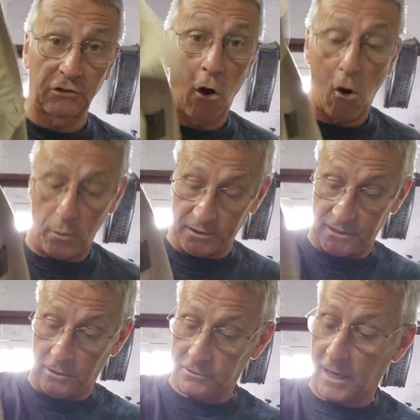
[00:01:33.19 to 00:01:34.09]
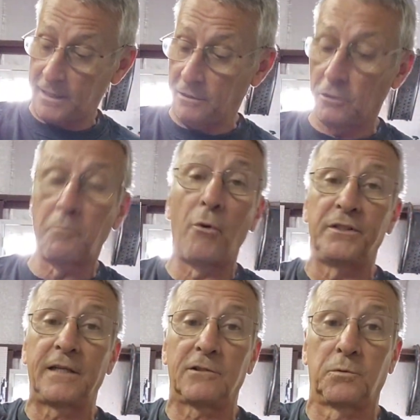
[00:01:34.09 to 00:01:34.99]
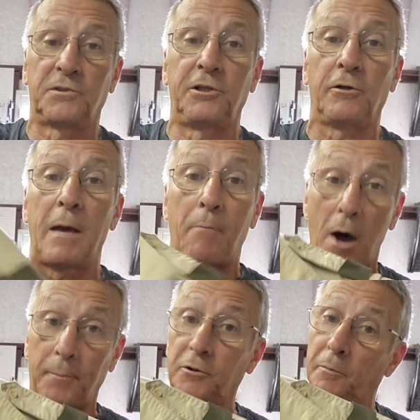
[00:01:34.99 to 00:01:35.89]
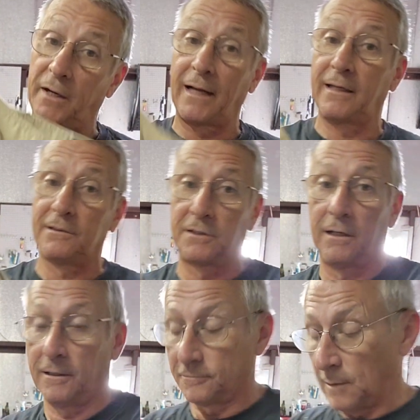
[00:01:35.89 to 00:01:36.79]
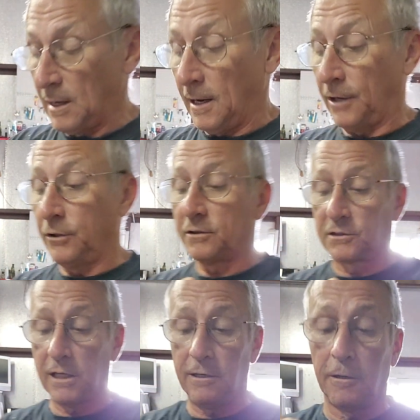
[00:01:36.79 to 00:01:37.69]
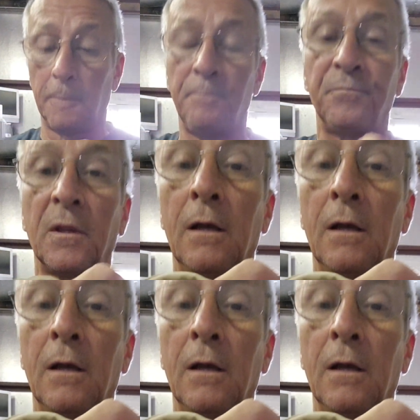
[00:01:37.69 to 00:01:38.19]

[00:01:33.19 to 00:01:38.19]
That's always sells. I didn't know the Boy Scouts was still that popular, but I guess it is. And you can see here